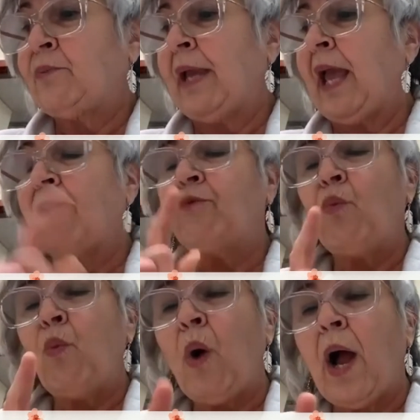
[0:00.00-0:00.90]
We have
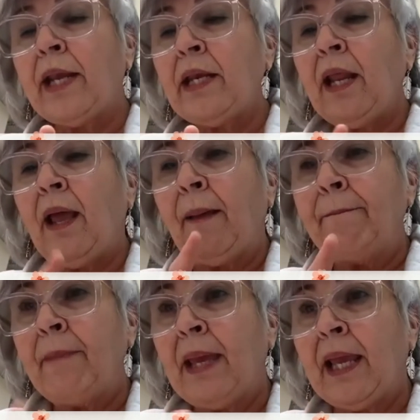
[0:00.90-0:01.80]
one
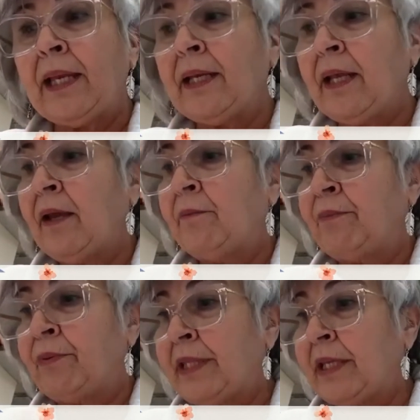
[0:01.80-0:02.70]
main
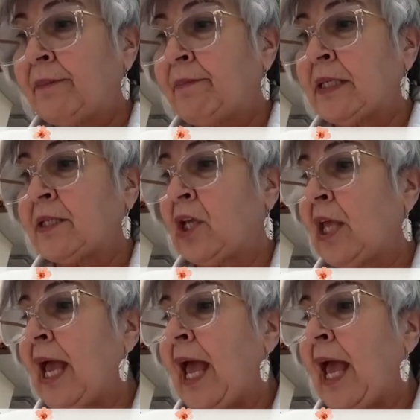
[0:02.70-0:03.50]
breathing muscle,